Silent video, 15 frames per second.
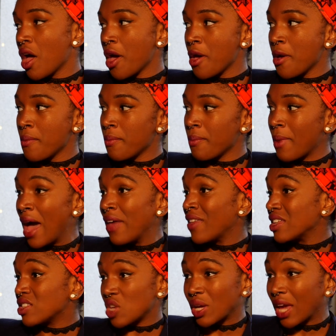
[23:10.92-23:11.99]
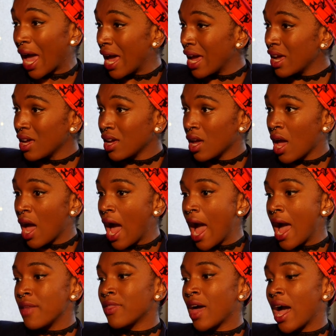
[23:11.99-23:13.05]
And that's okay.
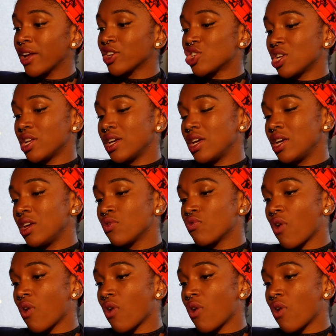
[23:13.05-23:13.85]
And actually,